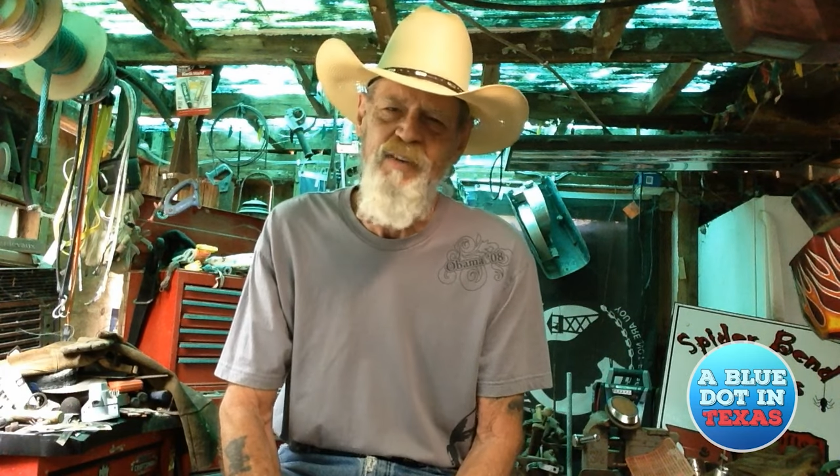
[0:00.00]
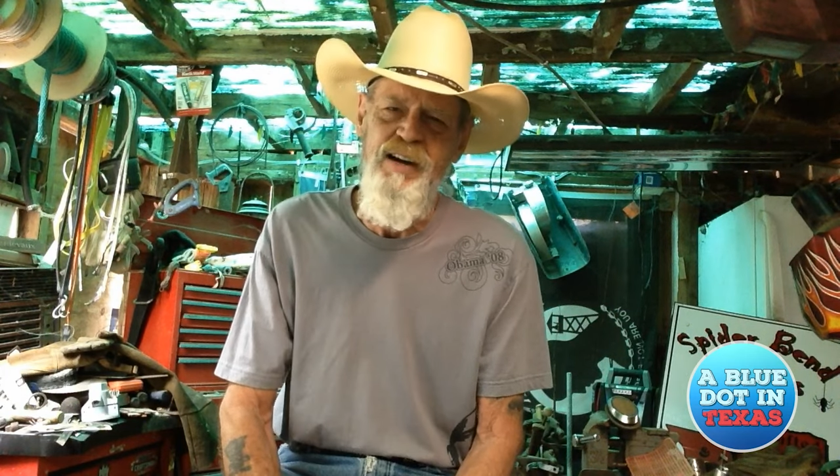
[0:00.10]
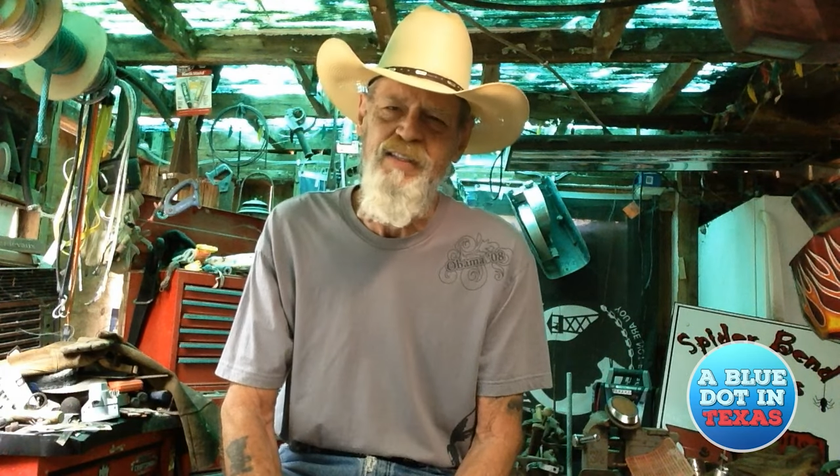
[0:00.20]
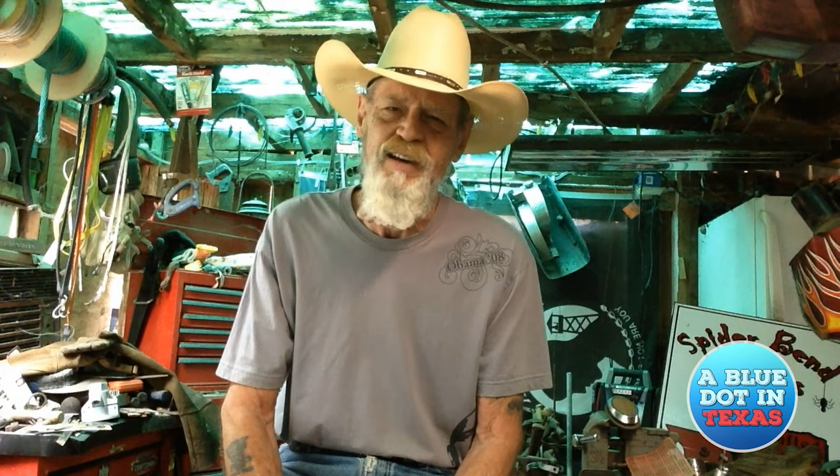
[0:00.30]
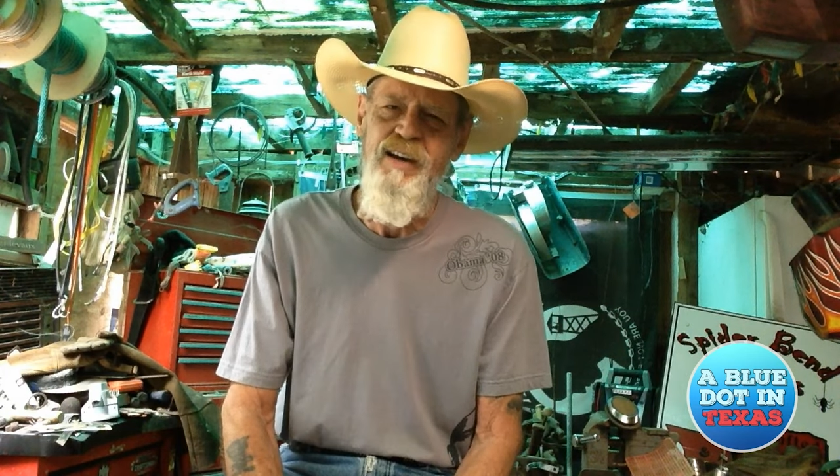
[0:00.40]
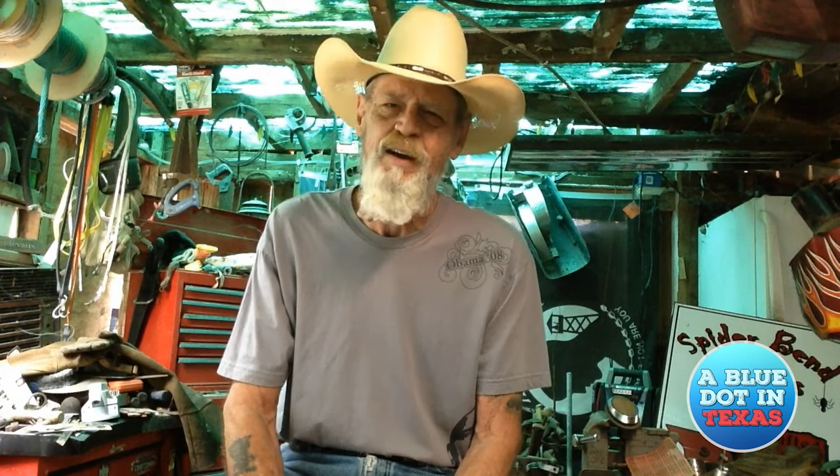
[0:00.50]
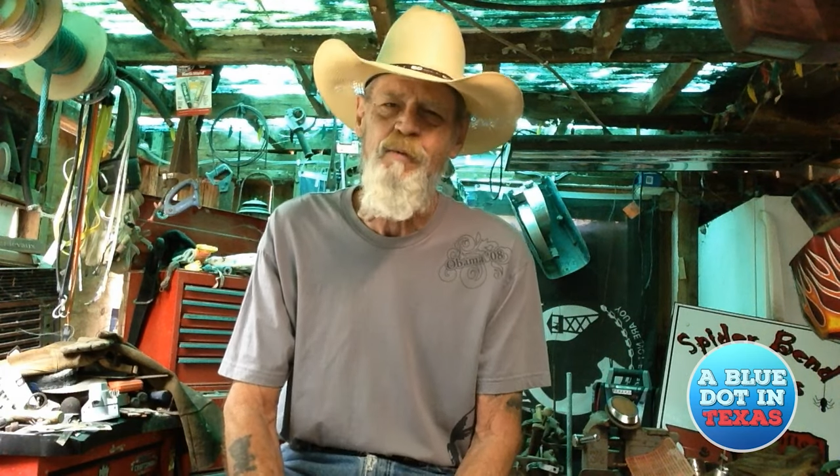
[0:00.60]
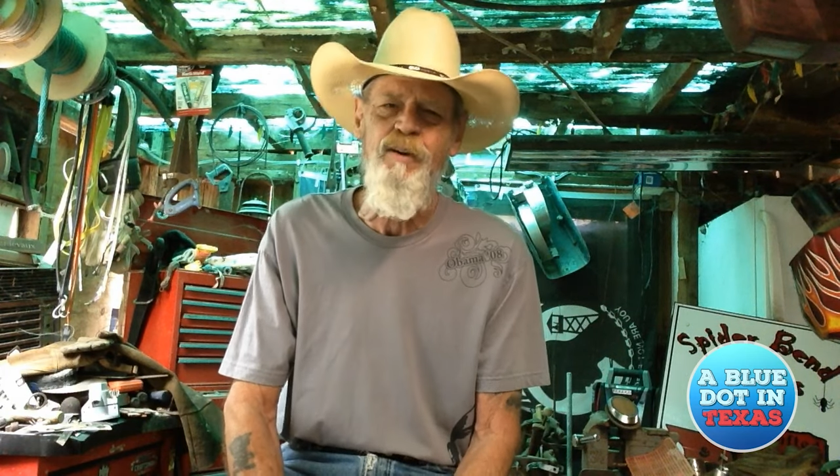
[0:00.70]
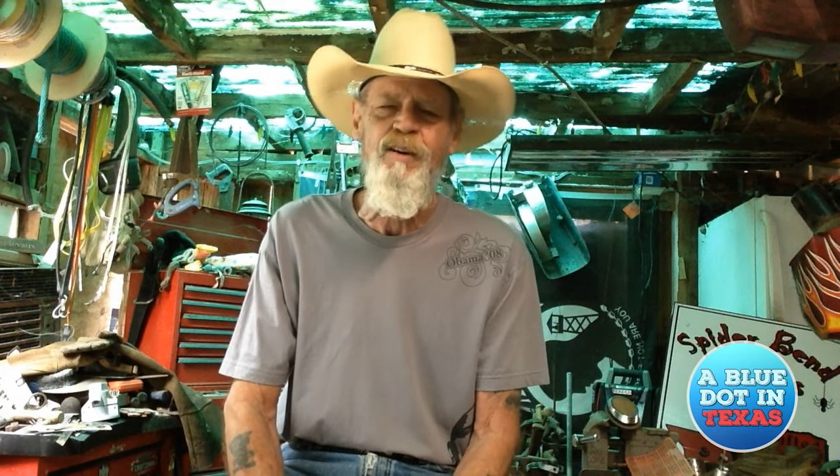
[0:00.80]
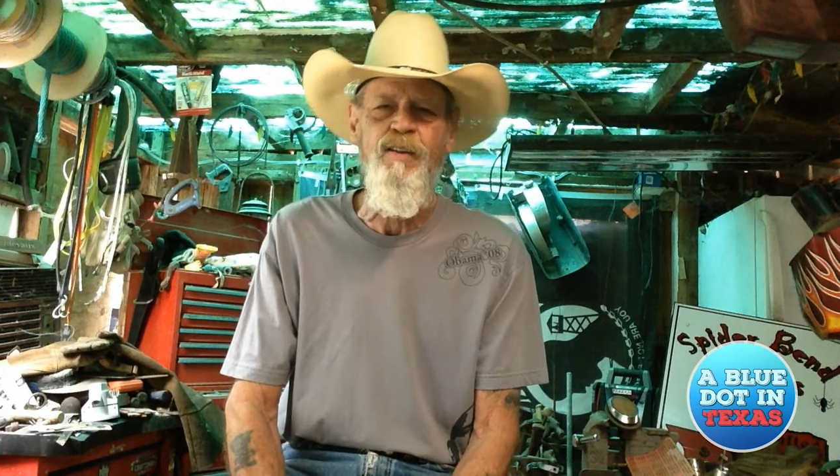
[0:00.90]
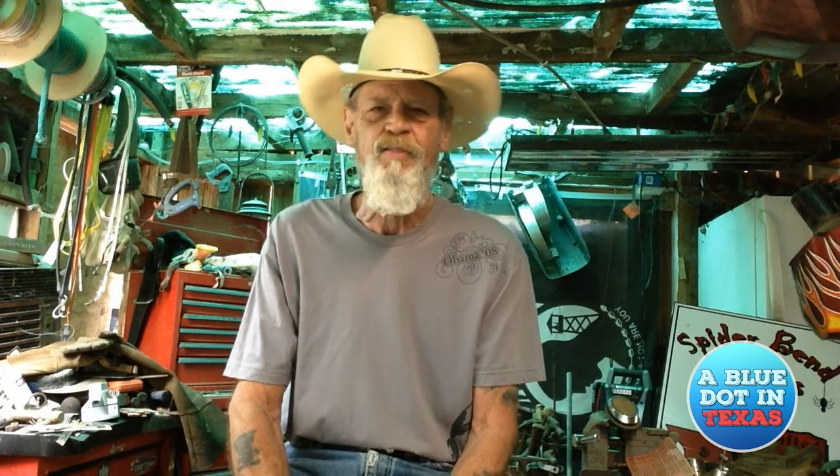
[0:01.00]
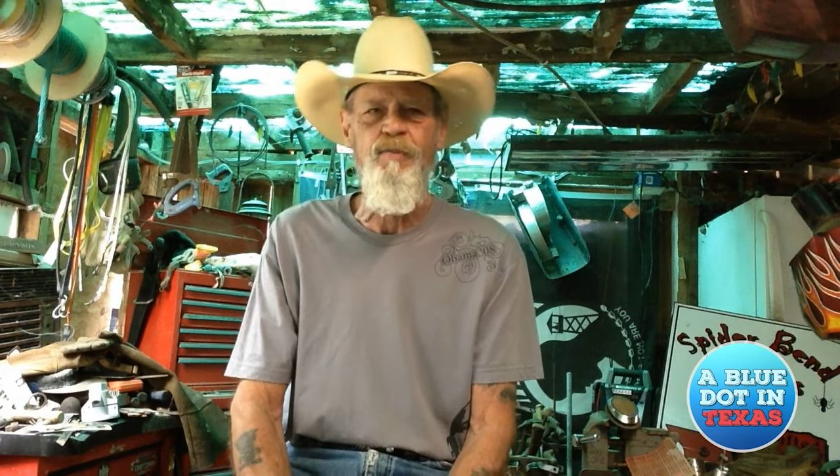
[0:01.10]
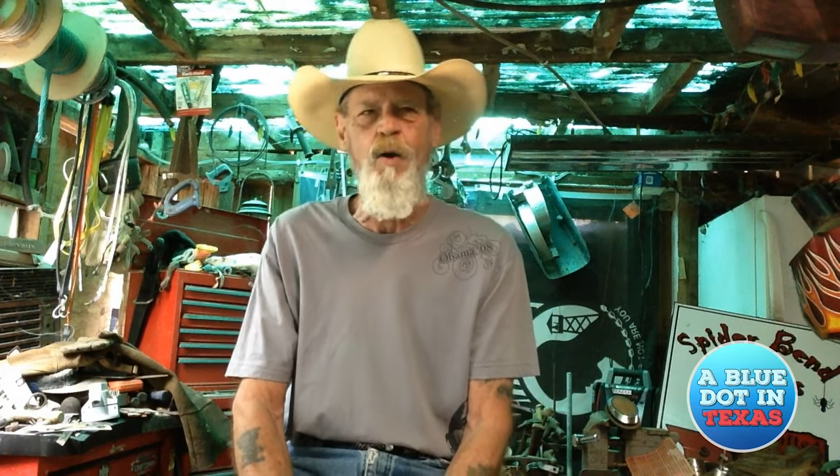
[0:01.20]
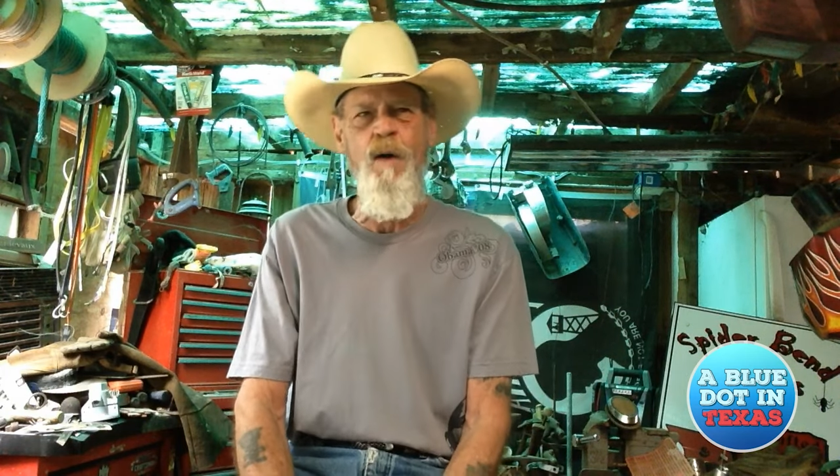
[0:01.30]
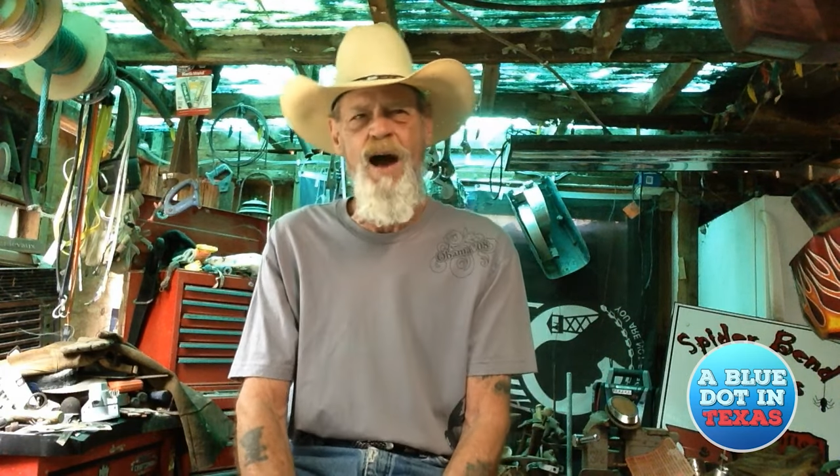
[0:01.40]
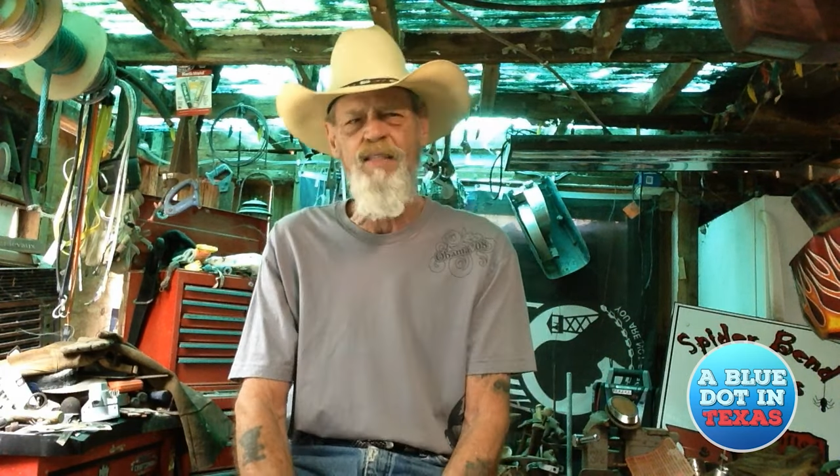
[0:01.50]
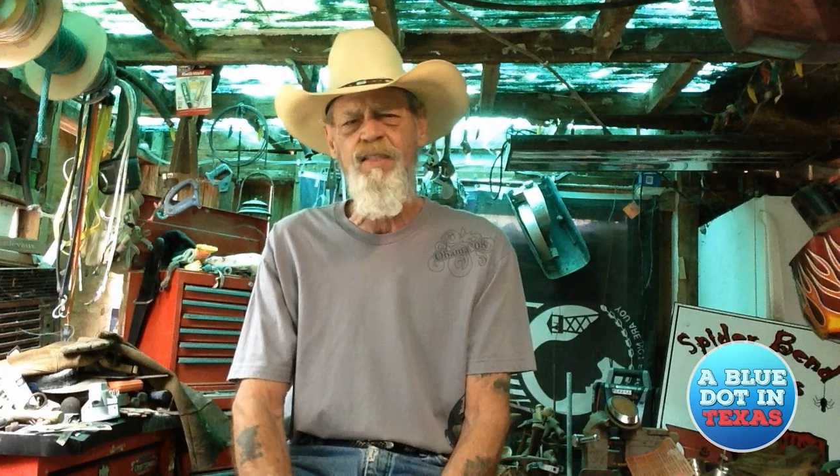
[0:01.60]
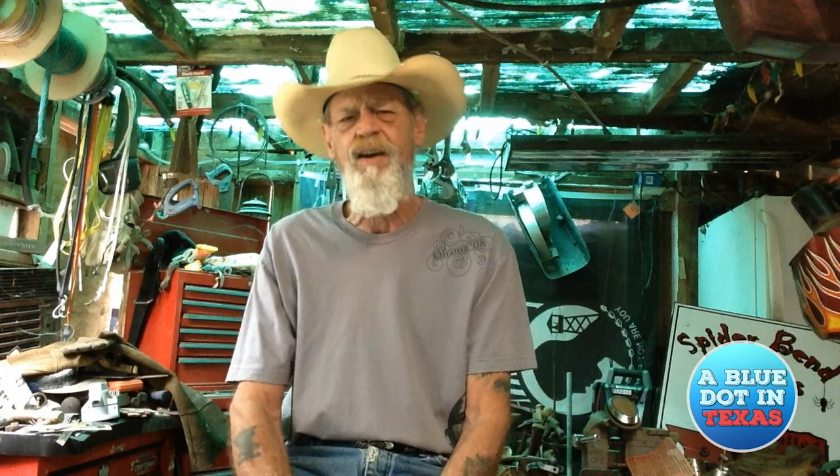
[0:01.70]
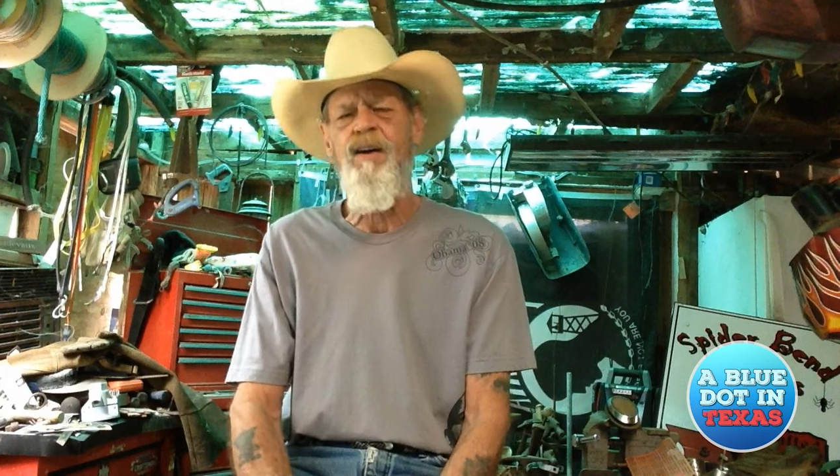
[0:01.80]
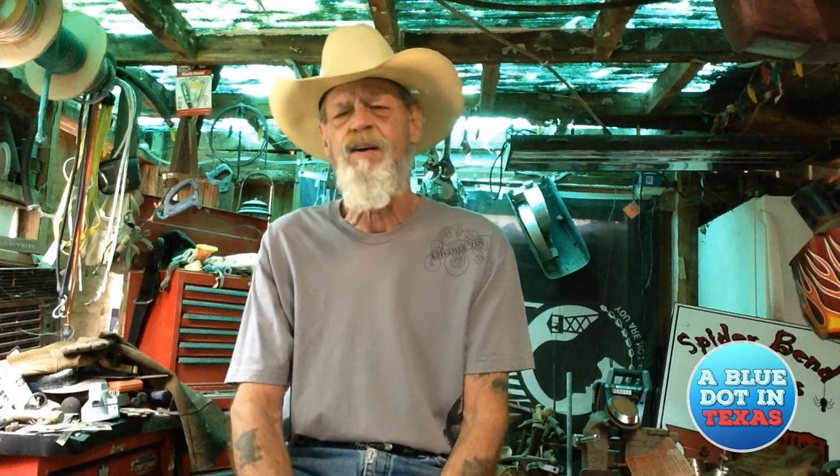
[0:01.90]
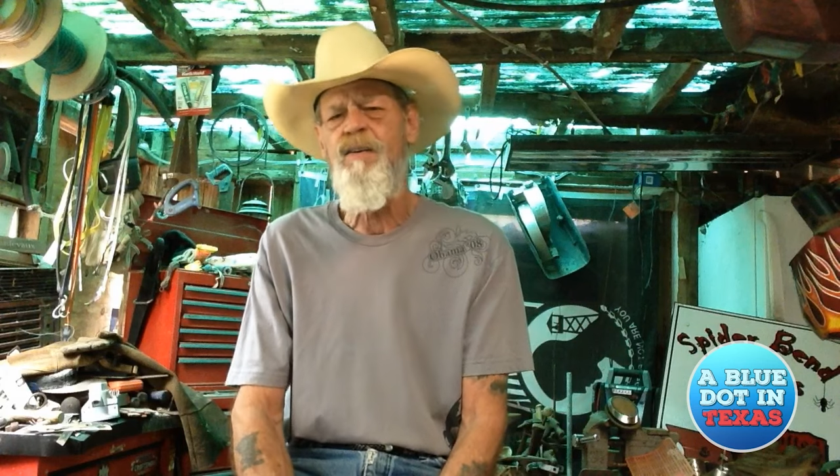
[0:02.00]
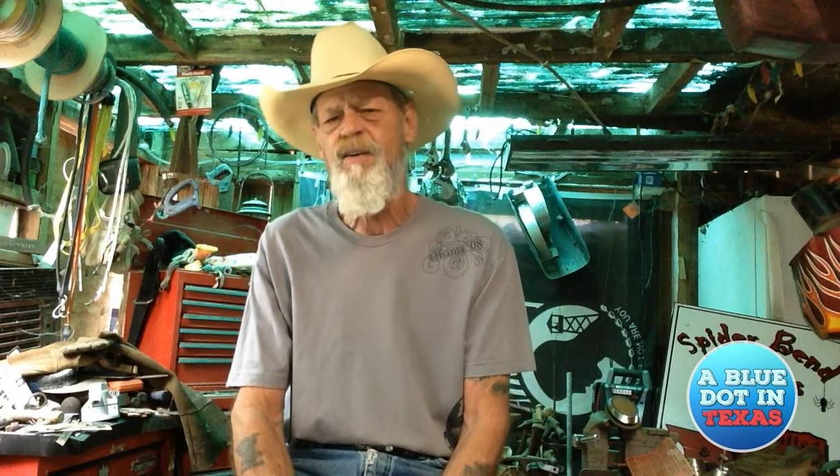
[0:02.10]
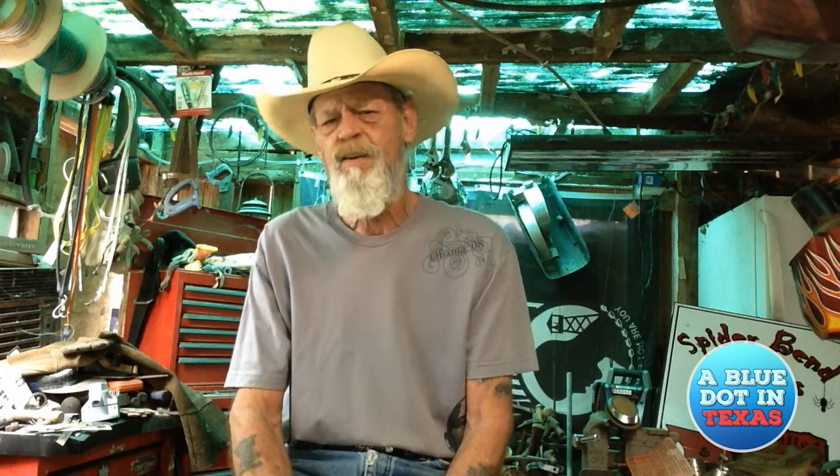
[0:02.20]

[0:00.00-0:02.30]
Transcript: funny thing I wanted to throw out there.